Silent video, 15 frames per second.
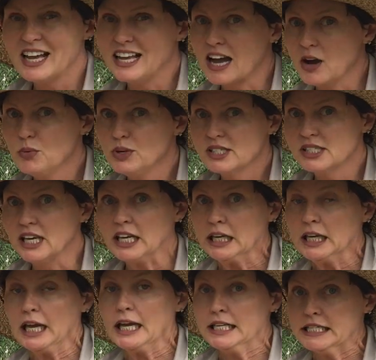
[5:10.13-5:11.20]
I would say,
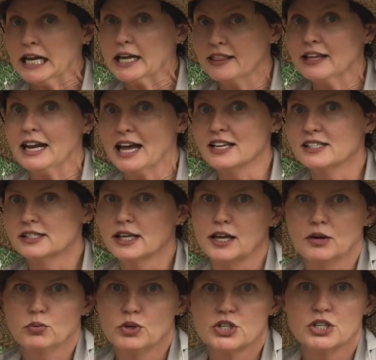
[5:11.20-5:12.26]
a day that has
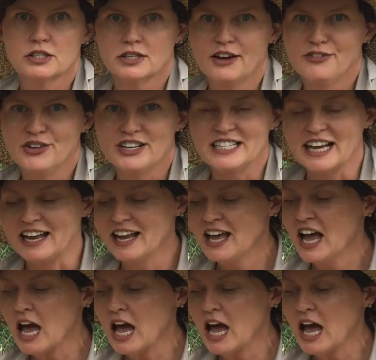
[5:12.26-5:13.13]
sun, which is every day.